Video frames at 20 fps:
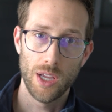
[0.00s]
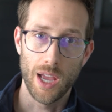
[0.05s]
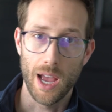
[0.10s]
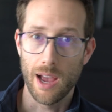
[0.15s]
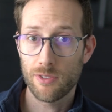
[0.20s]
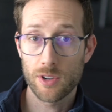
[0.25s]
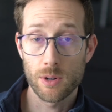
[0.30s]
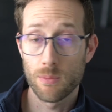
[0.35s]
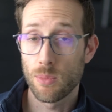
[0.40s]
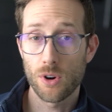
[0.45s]

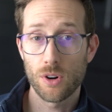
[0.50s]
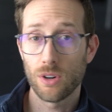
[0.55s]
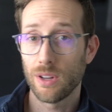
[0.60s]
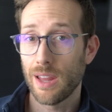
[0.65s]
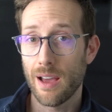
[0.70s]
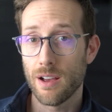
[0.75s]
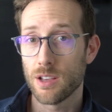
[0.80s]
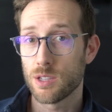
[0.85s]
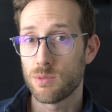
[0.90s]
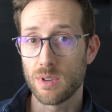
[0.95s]
Afterburner
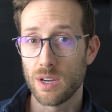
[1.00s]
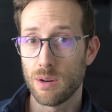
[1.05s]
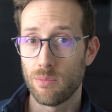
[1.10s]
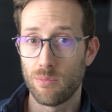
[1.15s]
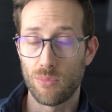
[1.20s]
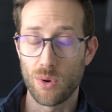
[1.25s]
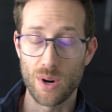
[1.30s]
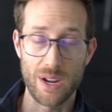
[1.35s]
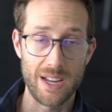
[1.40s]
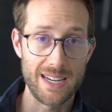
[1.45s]
allows me to
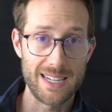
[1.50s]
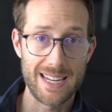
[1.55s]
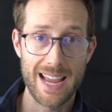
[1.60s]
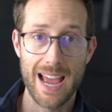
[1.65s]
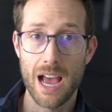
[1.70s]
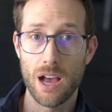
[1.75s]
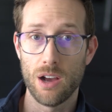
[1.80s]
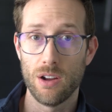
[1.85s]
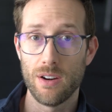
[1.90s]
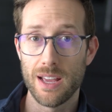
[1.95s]
bring it
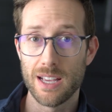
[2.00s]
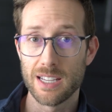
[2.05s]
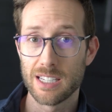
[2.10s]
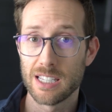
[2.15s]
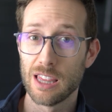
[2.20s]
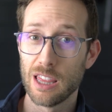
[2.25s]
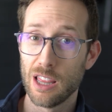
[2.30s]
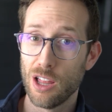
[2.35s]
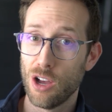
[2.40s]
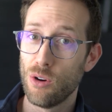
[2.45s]
down
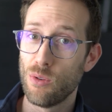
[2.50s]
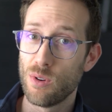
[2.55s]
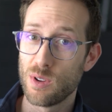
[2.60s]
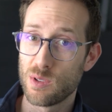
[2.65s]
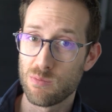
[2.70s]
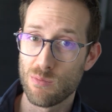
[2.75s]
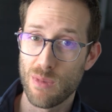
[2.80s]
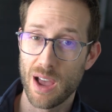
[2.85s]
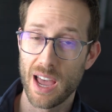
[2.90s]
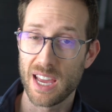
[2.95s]
as low
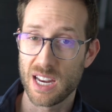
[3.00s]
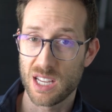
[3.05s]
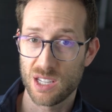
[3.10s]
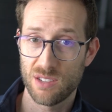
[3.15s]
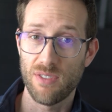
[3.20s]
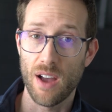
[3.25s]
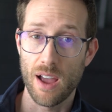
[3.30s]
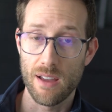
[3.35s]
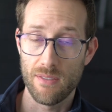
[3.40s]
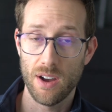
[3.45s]
as
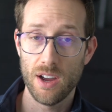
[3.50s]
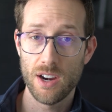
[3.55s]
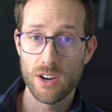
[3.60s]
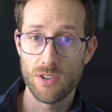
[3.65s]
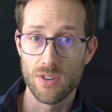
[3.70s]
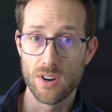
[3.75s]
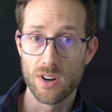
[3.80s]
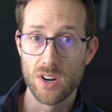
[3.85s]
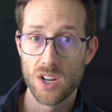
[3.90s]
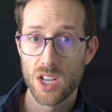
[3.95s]
minus five
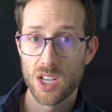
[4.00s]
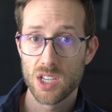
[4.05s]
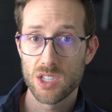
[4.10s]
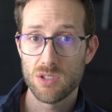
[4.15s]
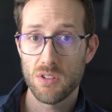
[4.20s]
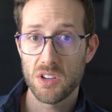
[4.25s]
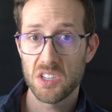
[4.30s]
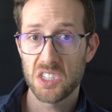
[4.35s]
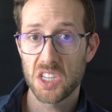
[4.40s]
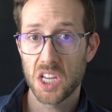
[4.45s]
hundred.
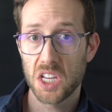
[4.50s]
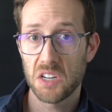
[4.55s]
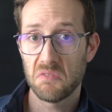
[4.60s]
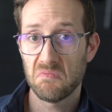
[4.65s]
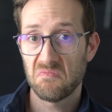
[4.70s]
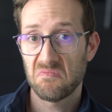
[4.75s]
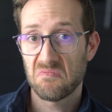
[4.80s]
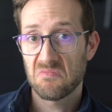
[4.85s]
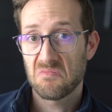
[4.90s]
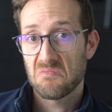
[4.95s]
So I
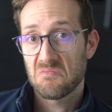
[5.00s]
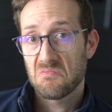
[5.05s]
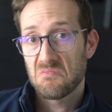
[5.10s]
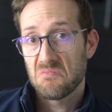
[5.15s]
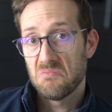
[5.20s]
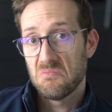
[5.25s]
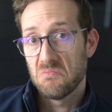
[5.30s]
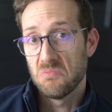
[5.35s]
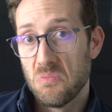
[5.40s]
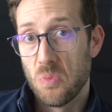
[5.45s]
said,
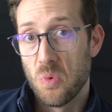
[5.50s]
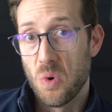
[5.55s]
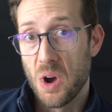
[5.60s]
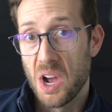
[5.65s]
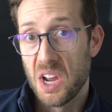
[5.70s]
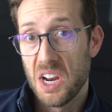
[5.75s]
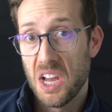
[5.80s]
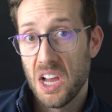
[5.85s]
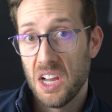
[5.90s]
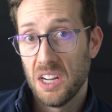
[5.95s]

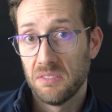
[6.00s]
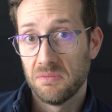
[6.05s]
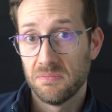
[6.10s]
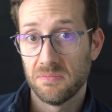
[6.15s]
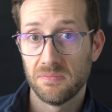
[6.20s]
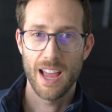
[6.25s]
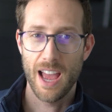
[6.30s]
why not?